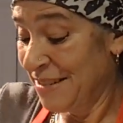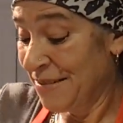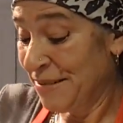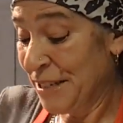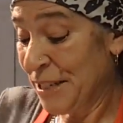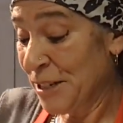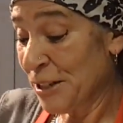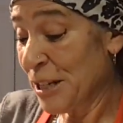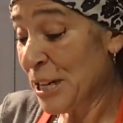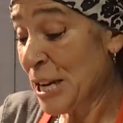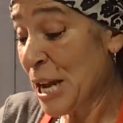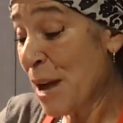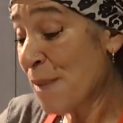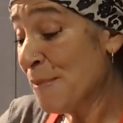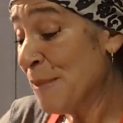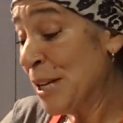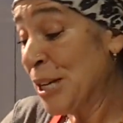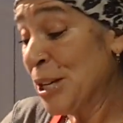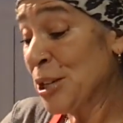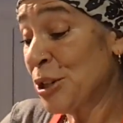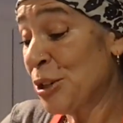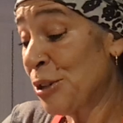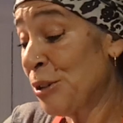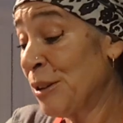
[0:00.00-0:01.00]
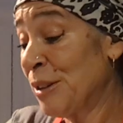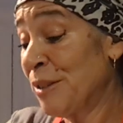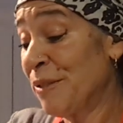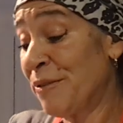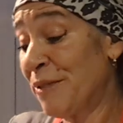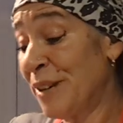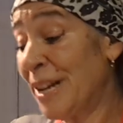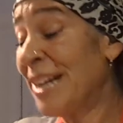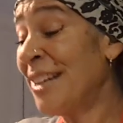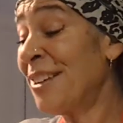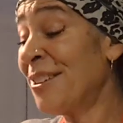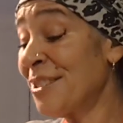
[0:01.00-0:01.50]
We are coming to the
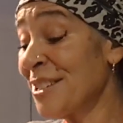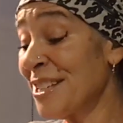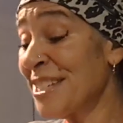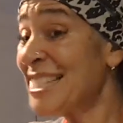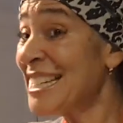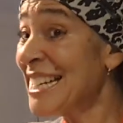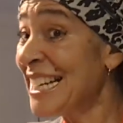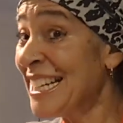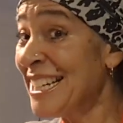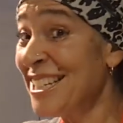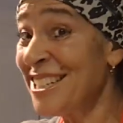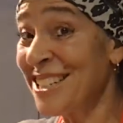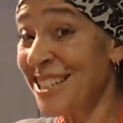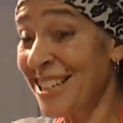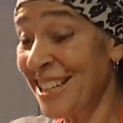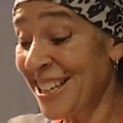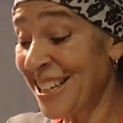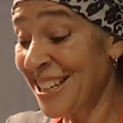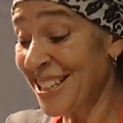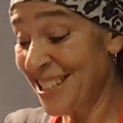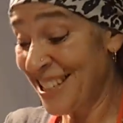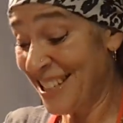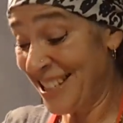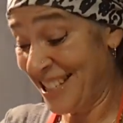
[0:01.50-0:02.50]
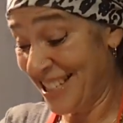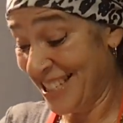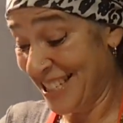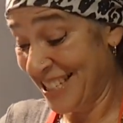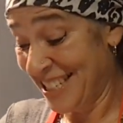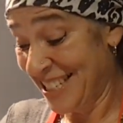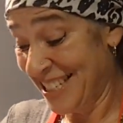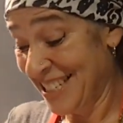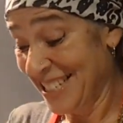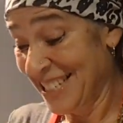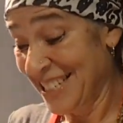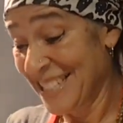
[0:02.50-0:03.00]
final stages.
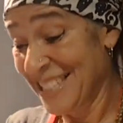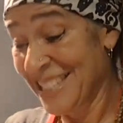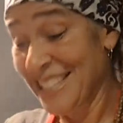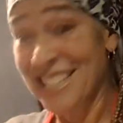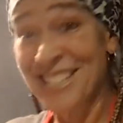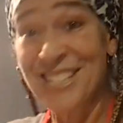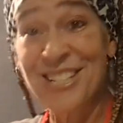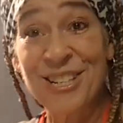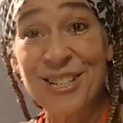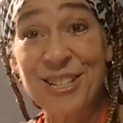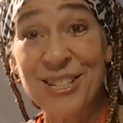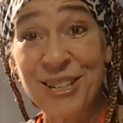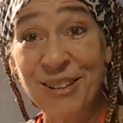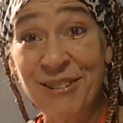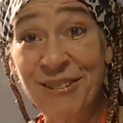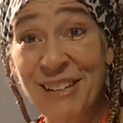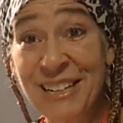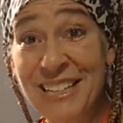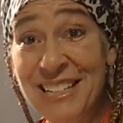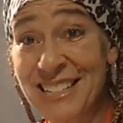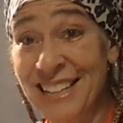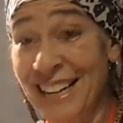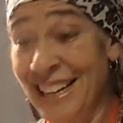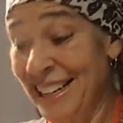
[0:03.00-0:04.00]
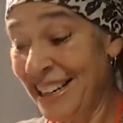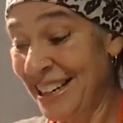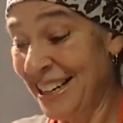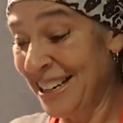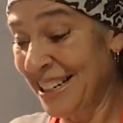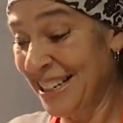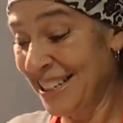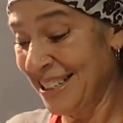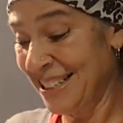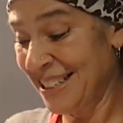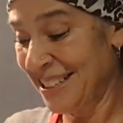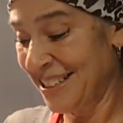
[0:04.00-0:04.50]
This is so
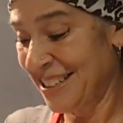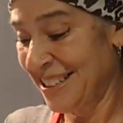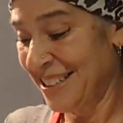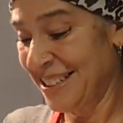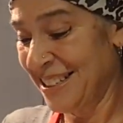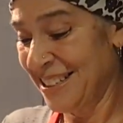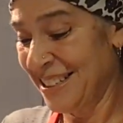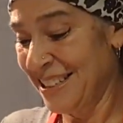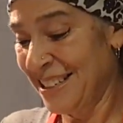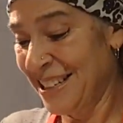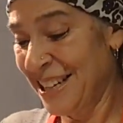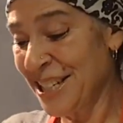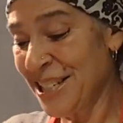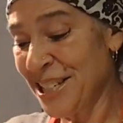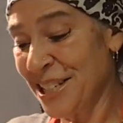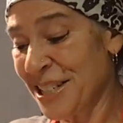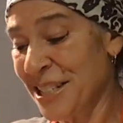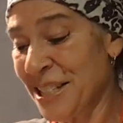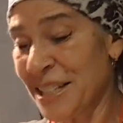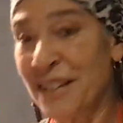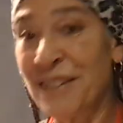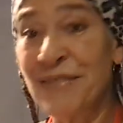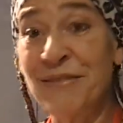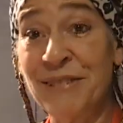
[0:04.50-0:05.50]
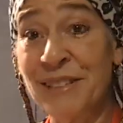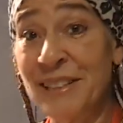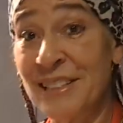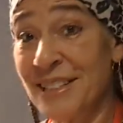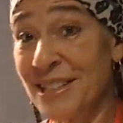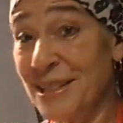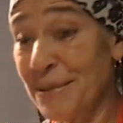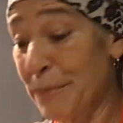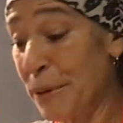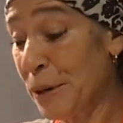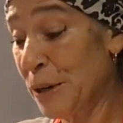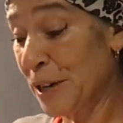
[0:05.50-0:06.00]
exciting. I just love on
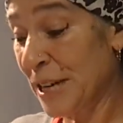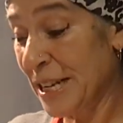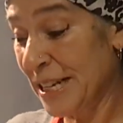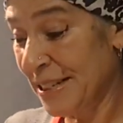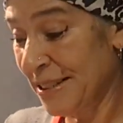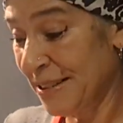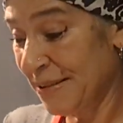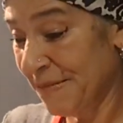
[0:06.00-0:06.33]
this part.